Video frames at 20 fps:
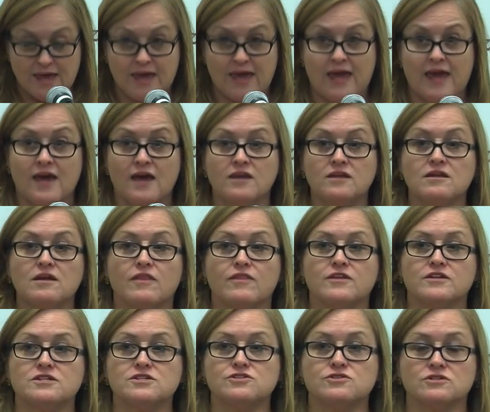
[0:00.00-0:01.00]
And
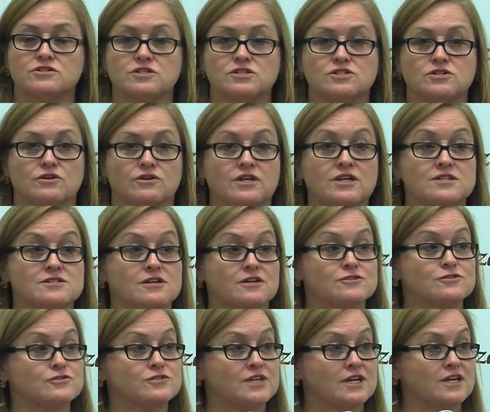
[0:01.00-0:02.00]
the district attorney is
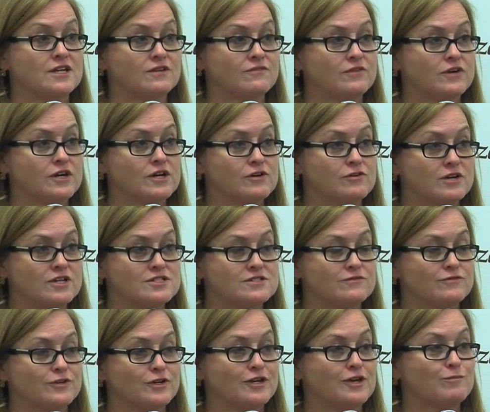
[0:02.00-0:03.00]
also taking a very
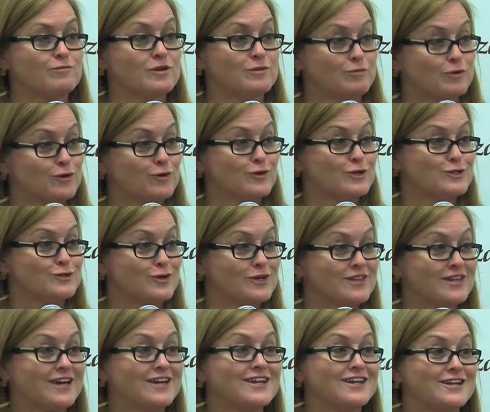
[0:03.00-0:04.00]
aggressive look at people who are
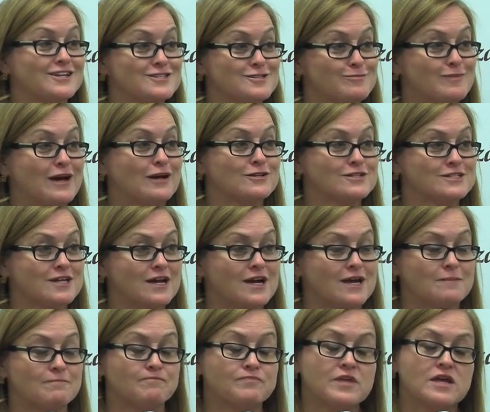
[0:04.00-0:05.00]
doing that, and it's about
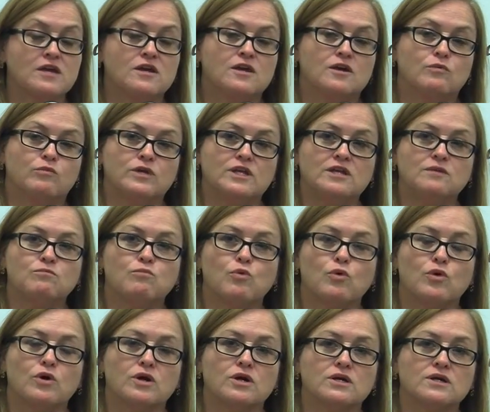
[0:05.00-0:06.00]
time. We need
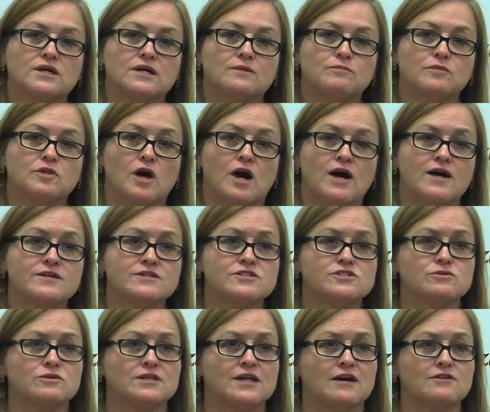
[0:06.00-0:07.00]
more laws
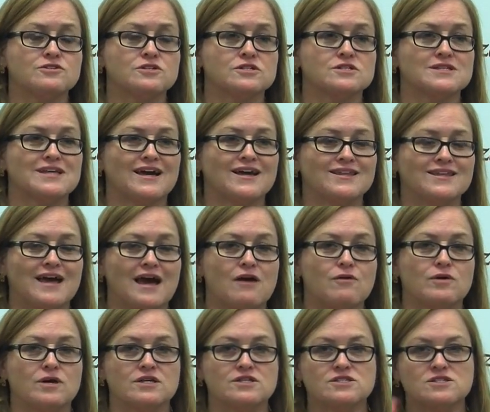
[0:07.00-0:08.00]
to
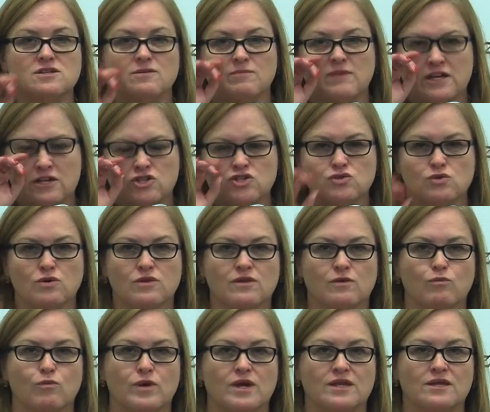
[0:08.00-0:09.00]
allow us to make sure
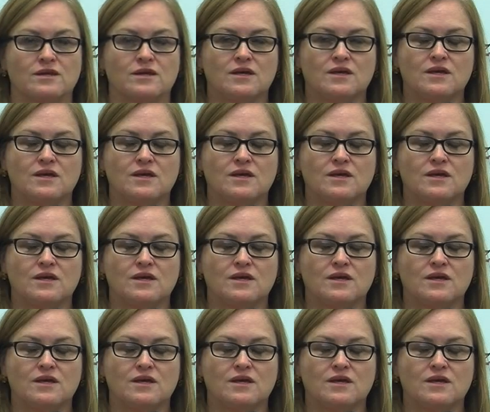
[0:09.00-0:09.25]
that when